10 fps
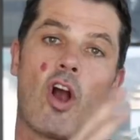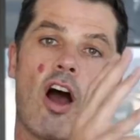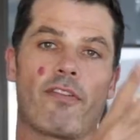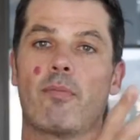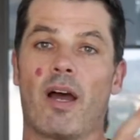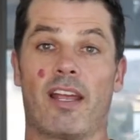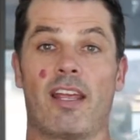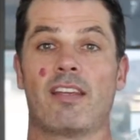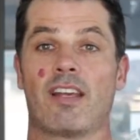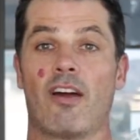Coffee mug
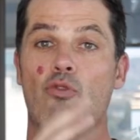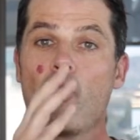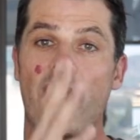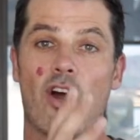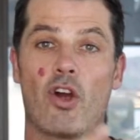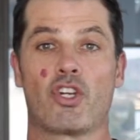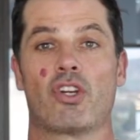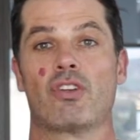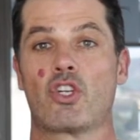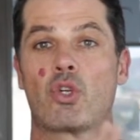is a red
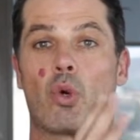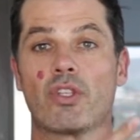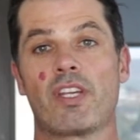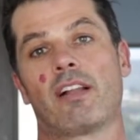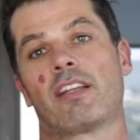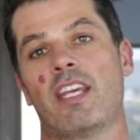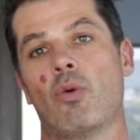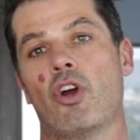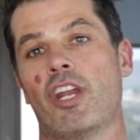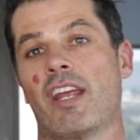ocean short tail
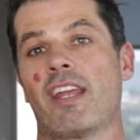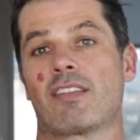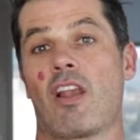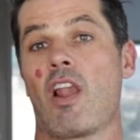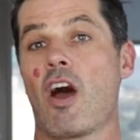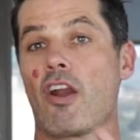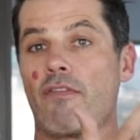keyword. It gets a lot of